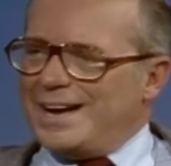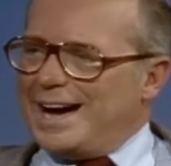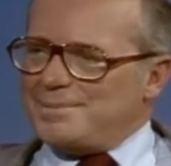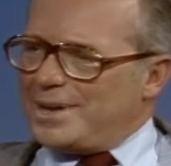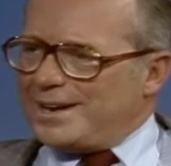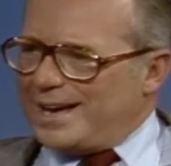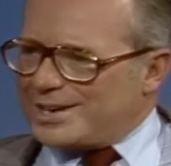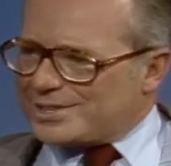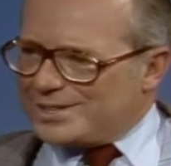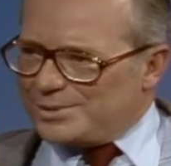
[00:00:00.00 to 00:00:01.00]
I'm not
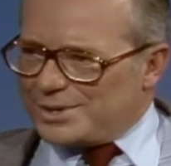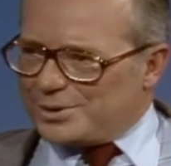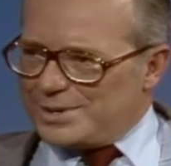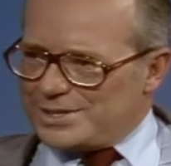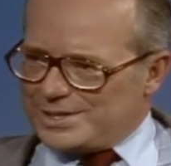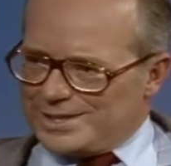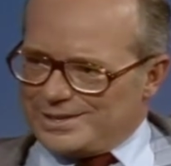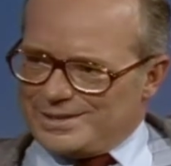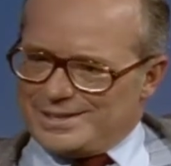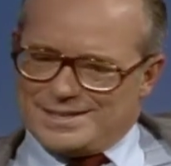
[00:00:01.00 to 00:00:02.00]
asking to increase the
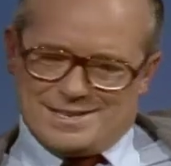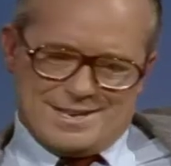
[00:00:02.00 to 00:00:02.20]
area.